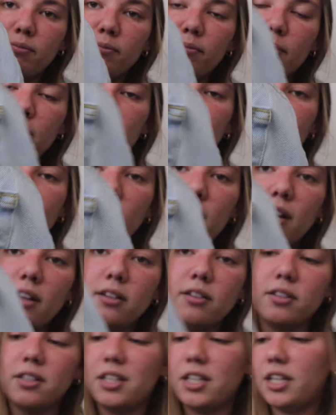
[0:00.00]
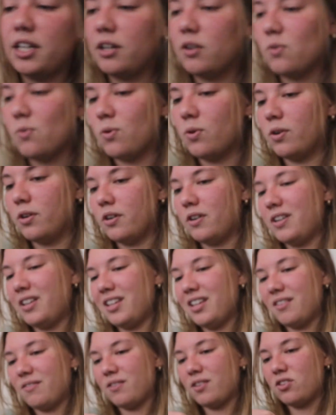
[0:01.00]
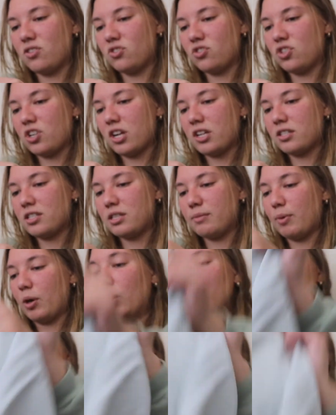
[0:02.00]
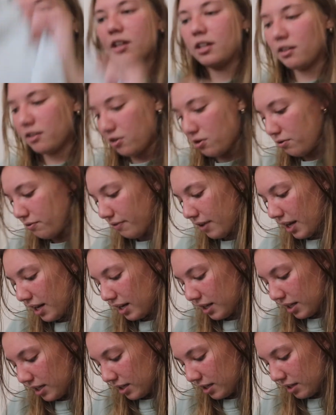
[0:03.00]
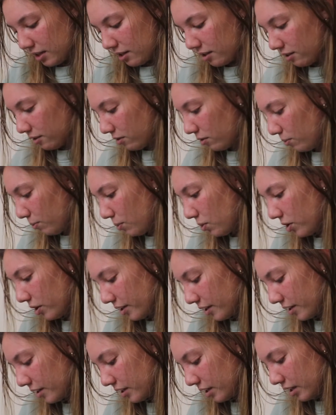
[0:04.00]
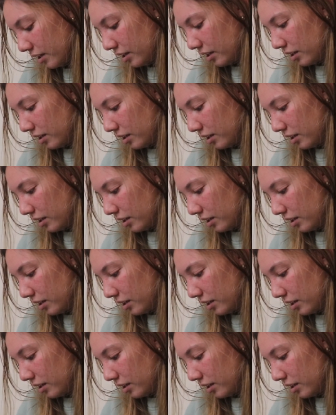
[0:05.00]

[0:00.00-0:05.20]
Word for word: miscoloring, or if it's just supposed to look a little faded and a little worn.